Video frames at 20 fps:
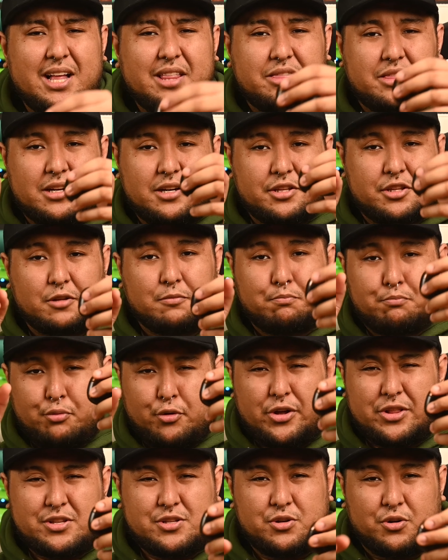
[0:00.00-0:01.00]
the little
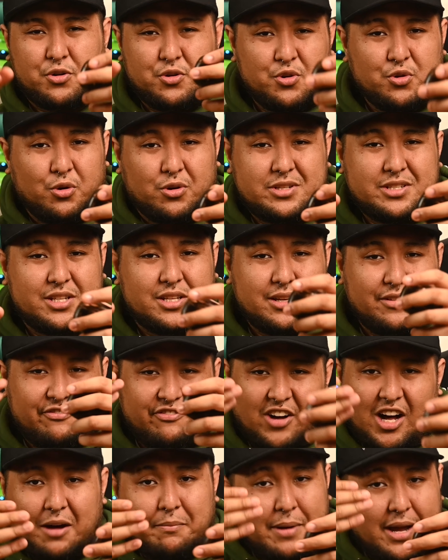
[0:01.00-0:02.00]
breaths or crooks
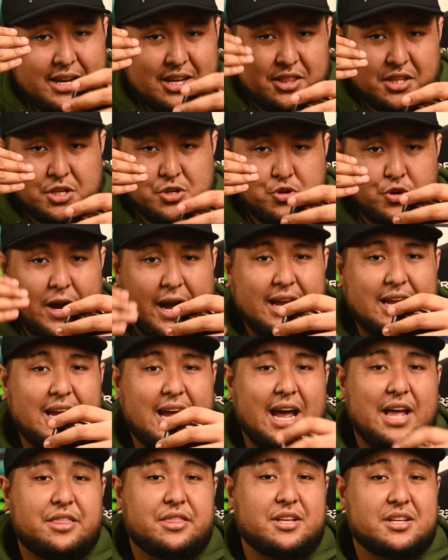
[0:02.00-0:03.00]
far back in the track
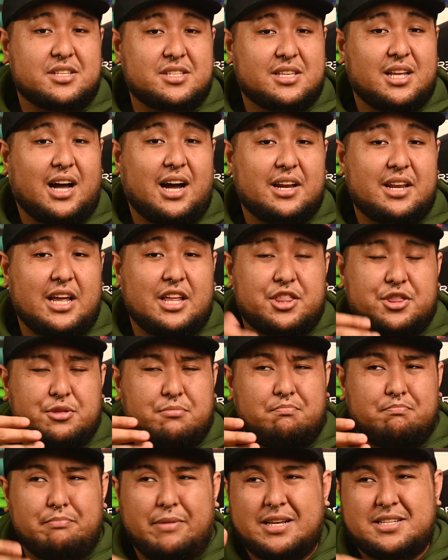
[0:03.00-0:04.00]
at the start and
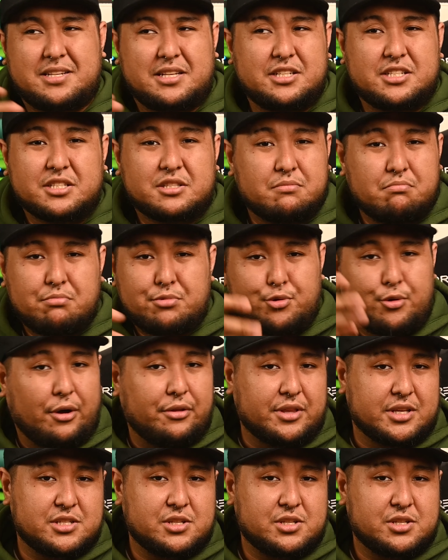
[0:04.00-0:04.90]
basically just throughout the